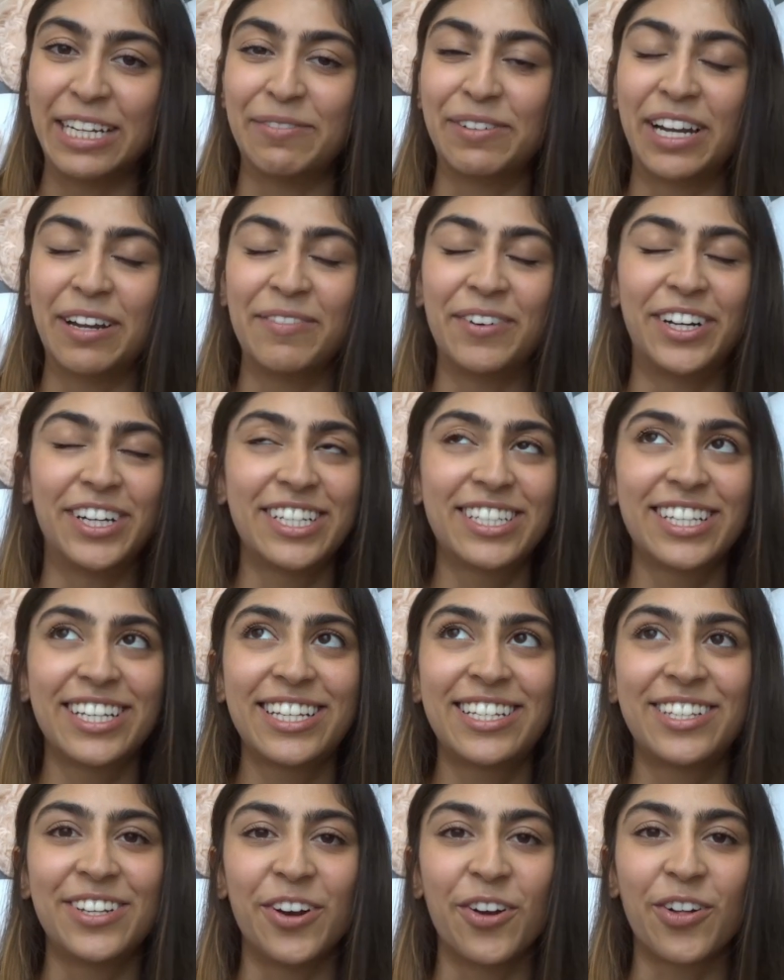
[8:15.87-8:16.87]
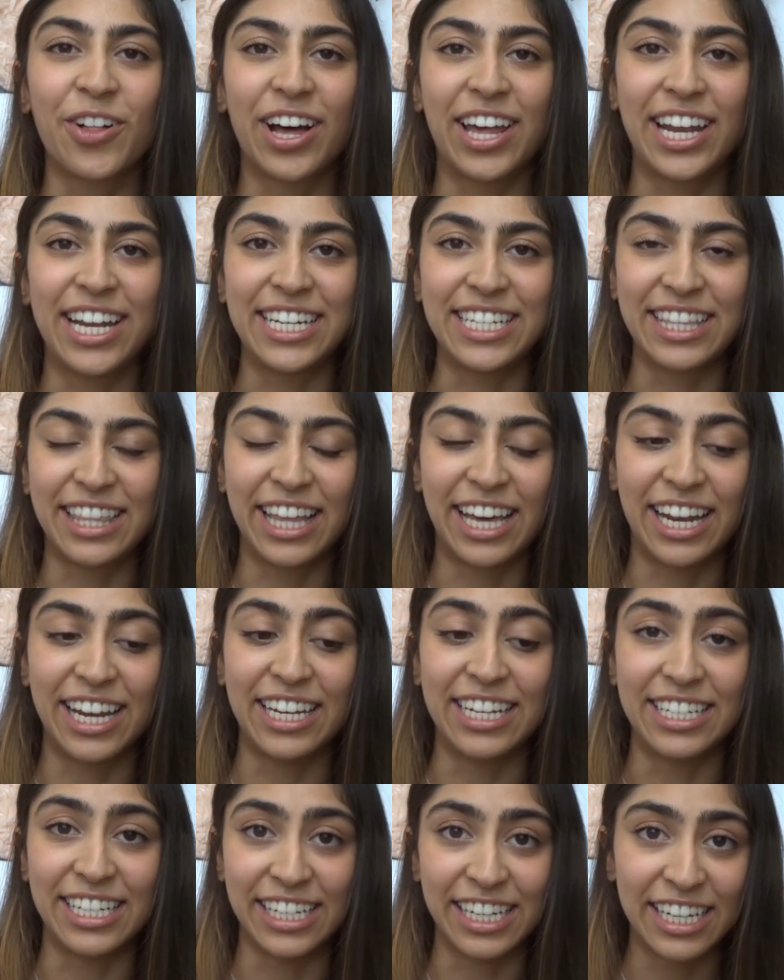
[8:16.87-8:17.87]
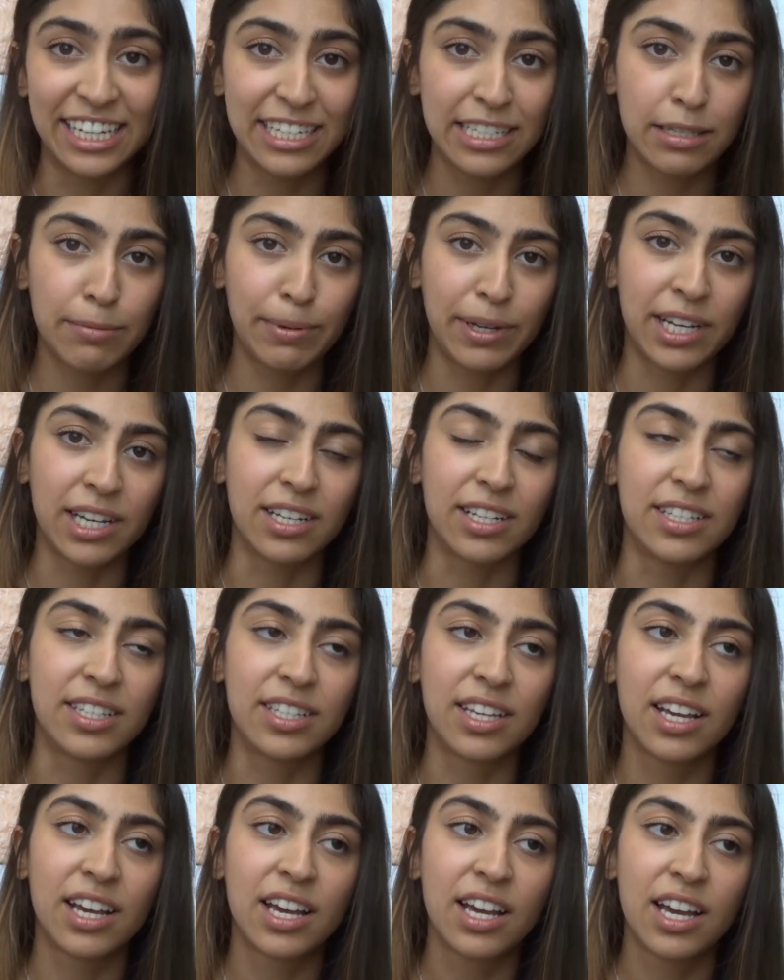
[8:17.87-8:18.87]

But I'm honestly so glad that it didn't, because